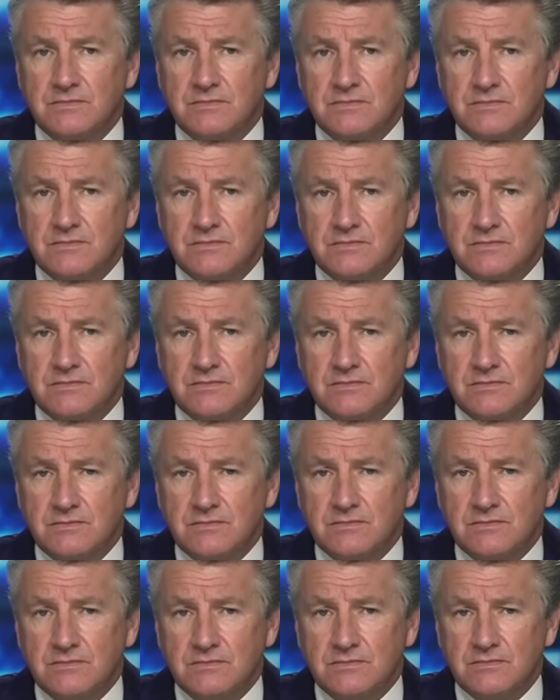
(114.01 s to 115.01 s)

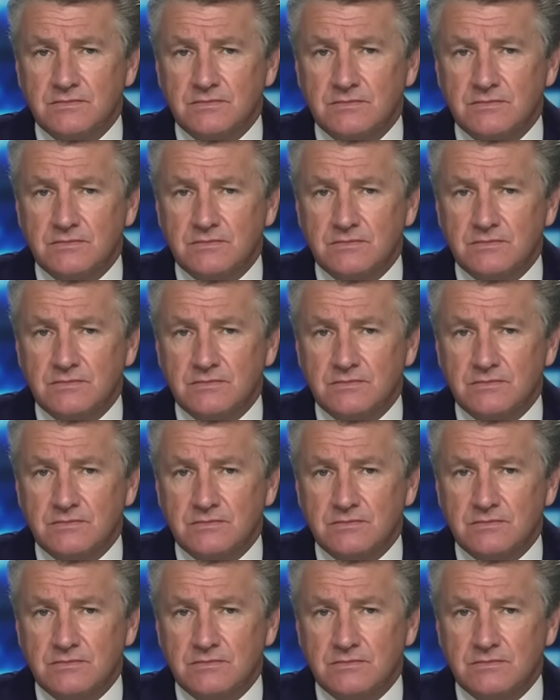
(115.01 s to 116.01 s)

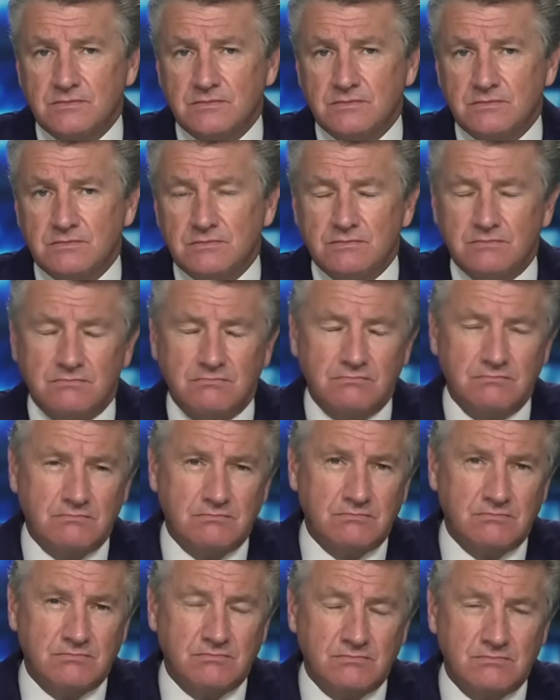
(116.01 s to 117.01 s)

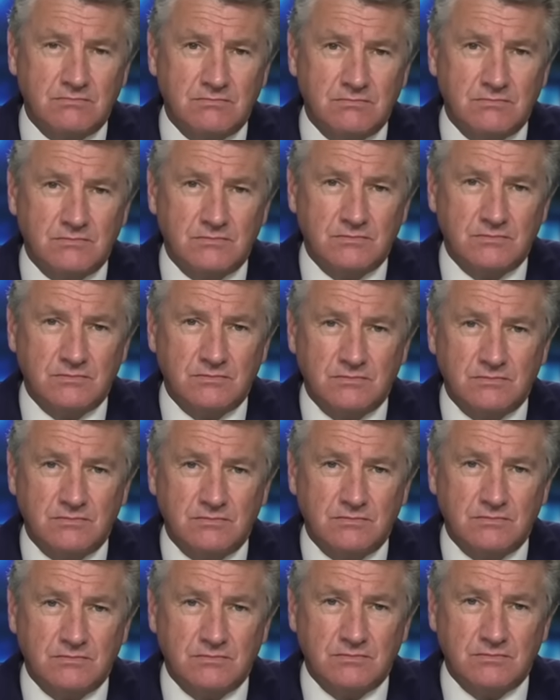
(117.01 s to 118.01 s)

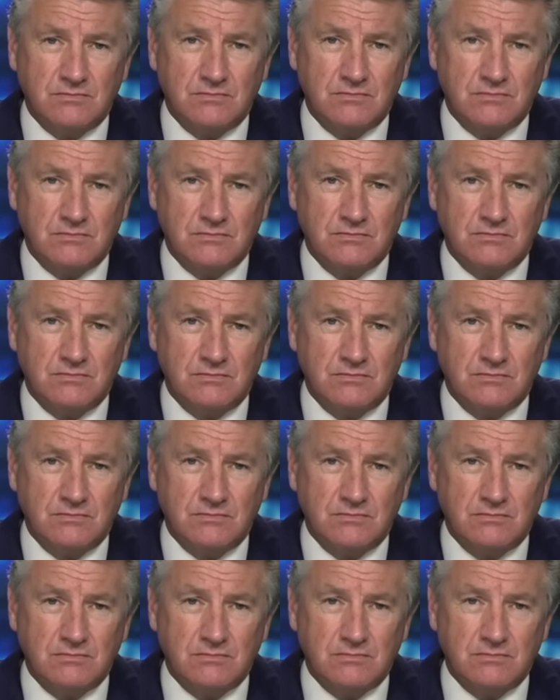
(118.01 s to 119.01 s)

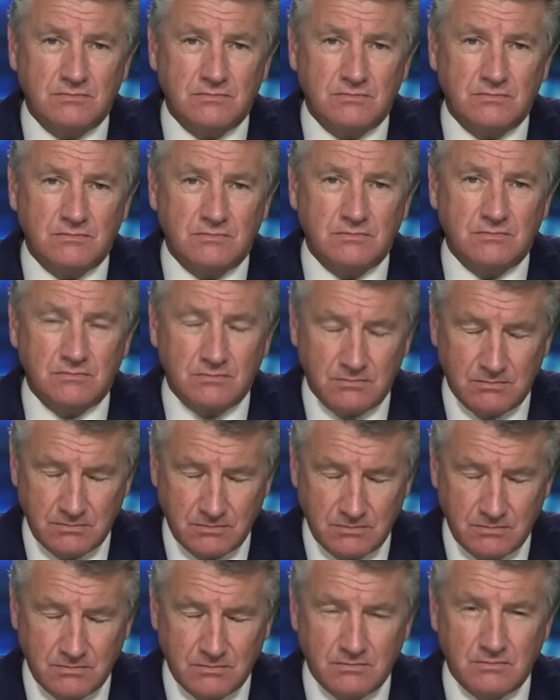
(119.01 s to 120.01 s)

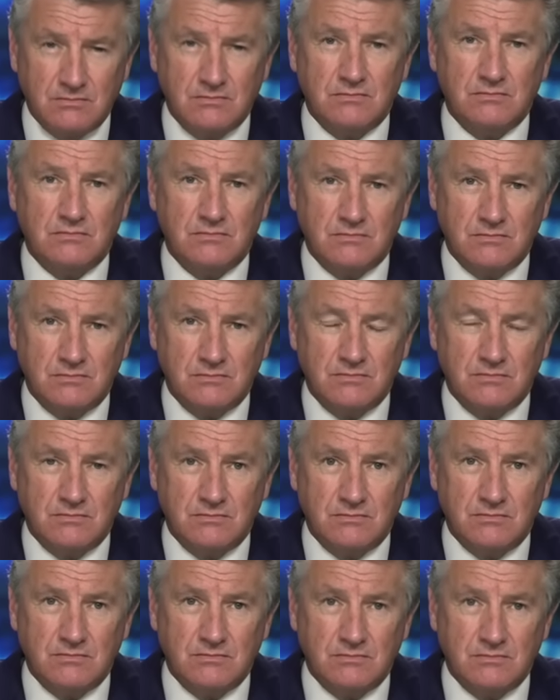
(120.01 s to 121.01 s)

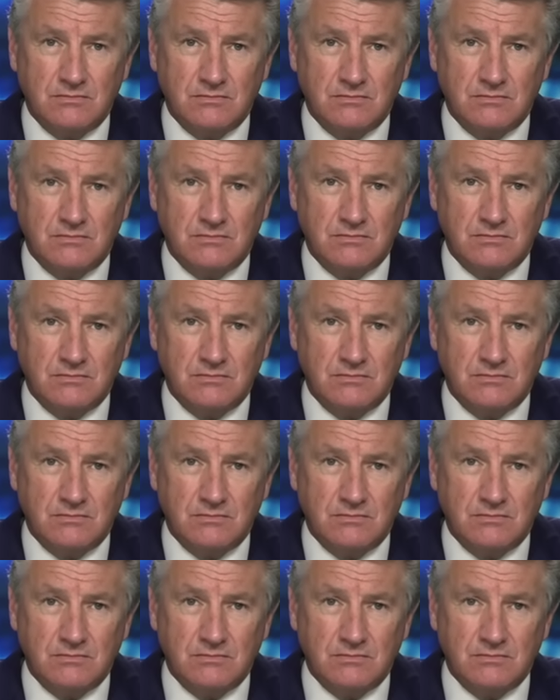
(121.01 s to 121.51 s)
(silent)